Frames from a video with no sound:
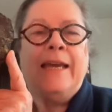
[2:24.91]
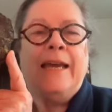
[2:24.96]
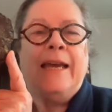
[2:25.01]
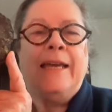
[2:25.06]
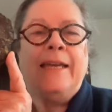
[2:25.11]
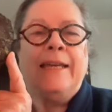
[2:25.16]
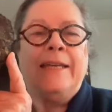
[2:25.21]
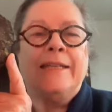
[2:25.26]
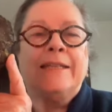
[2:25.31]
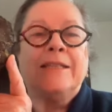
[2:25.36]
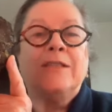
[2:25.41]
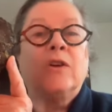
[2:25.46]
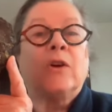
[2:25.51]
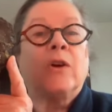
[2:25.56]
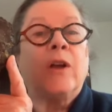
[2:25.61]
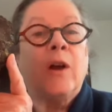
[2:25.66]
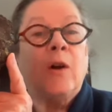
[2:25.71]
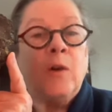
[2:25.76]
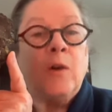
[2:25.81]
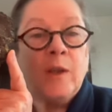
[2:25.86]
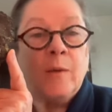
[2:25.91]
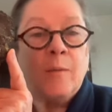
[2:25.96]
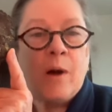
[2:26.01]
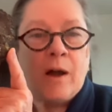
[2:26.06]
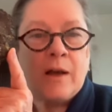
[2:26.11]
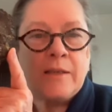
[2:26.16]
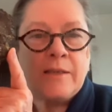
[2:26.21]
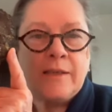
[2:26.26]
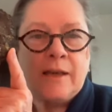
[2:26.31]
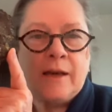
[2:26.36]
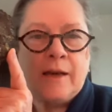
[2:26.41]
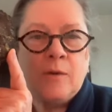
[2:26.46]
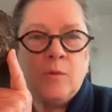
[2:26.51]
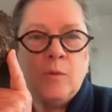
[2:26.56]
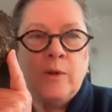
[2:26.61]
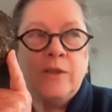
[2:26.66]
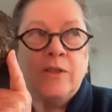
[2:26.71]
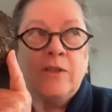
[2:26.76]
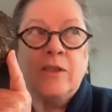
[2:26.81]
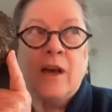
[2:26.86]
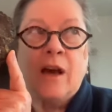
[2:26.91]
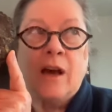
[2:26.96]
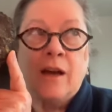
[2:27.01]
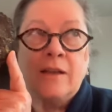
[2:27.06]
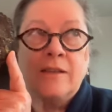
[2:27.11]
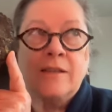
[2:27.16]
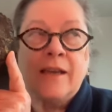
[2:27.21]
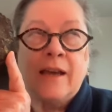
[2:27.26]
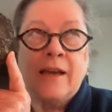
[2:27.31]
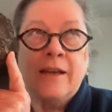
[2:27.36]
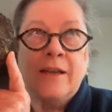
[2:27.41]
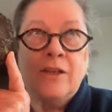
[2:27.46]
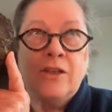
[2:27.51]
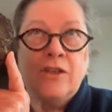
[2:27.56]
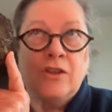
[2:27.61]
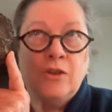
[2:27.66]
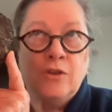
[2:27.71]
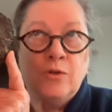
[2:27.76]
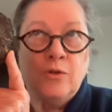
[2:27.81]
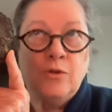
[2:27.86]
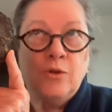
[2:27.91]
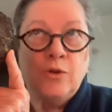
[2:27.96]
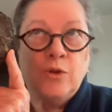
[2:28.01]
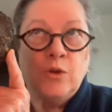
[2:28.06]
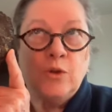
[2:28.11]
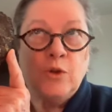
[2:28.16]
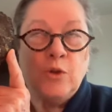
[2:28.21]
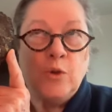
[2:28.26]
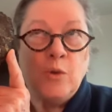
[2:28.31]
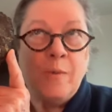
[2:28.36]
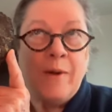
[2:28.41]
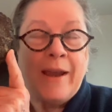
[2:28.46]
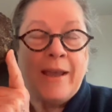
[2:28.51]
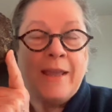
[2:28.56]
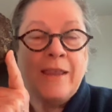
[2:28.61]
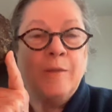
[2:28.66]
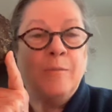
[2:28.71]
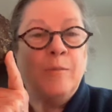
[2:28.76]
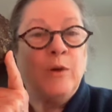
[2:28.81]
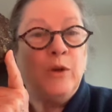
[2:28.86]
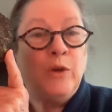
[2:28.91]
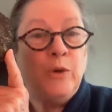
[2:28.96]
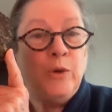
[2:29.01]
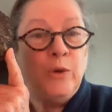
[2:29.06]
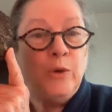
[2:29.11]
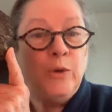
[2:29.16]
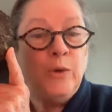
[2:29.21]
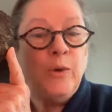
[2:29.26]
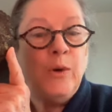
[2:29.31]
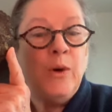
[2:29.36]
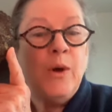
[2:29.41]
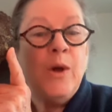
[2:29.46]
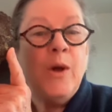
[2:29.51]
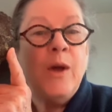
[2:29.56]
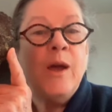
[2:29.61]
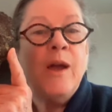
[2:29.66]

and it's zirconium oxide, which the oxide is used to make the blue